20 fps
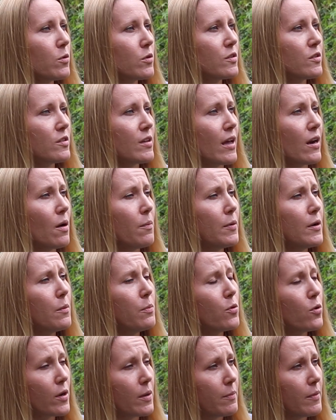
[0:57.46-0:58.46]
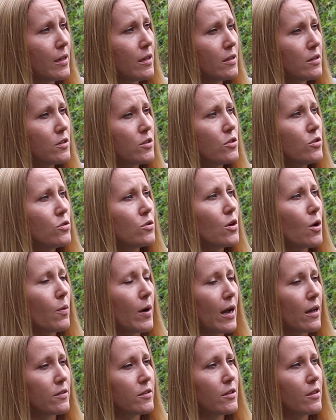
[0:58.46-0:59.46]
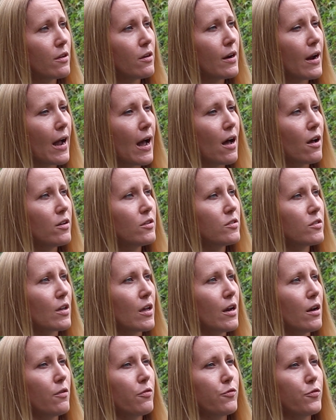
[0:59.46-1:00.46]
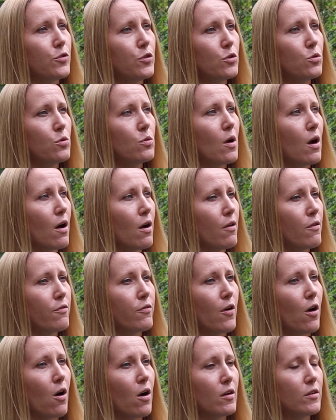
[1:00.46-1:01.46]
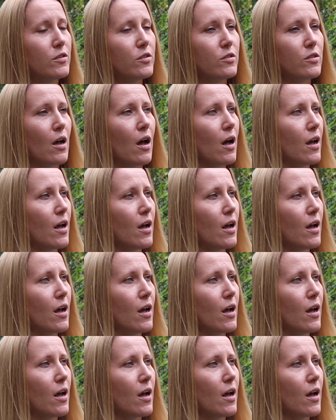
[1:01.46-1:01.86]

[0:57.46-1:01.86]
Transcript: will set up an appointment to go out to their house, and a few of us